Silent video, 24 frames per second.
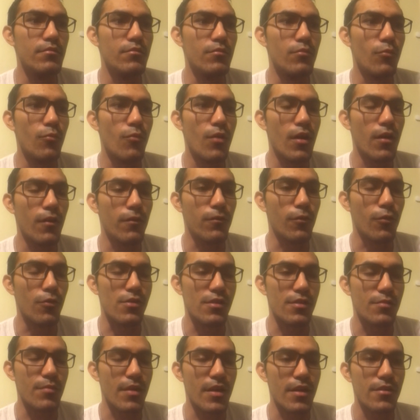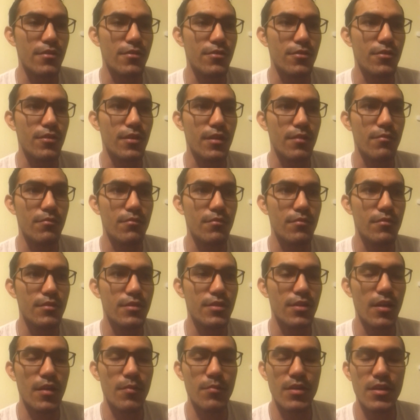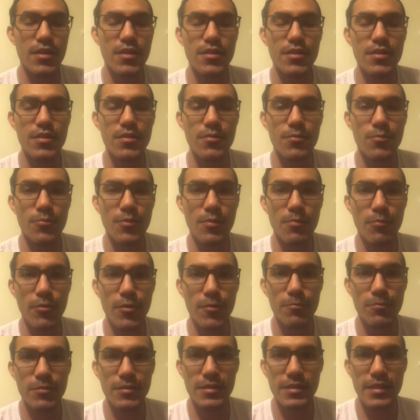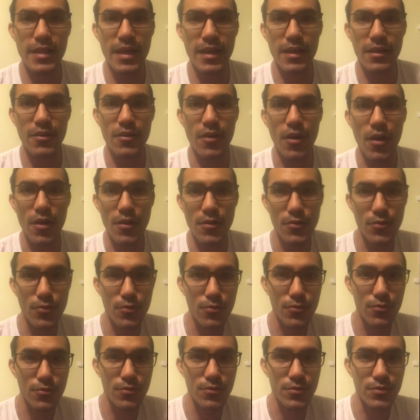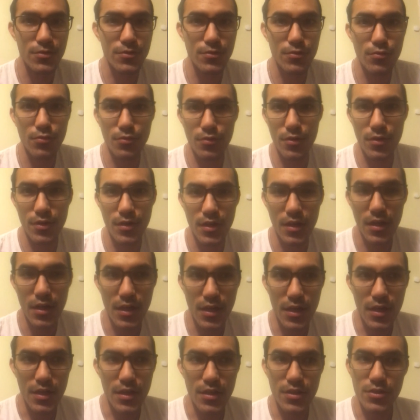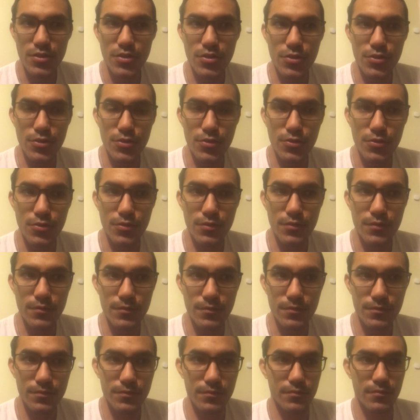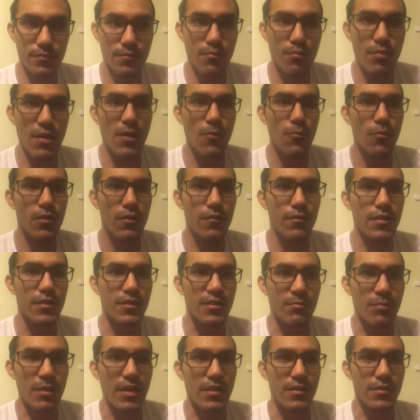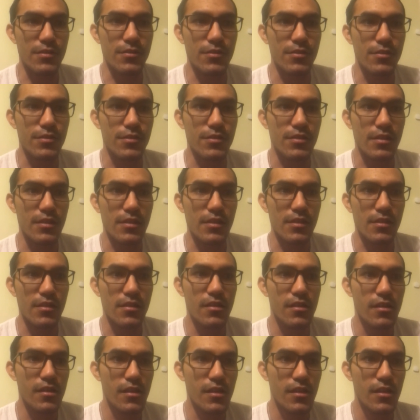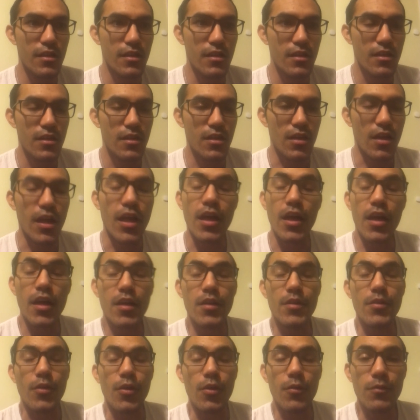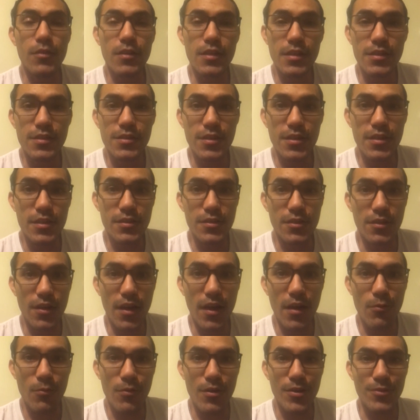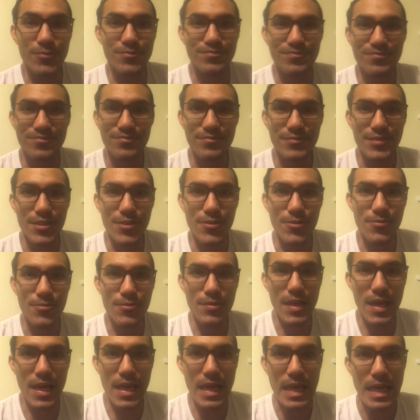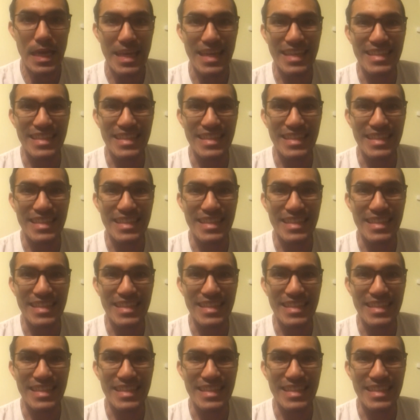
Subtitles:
Wild Force Megazord, and so I'm gonna repurpose that Condor Zord to be one of the spacers, and hopefully it's gonna turn out well. So yay.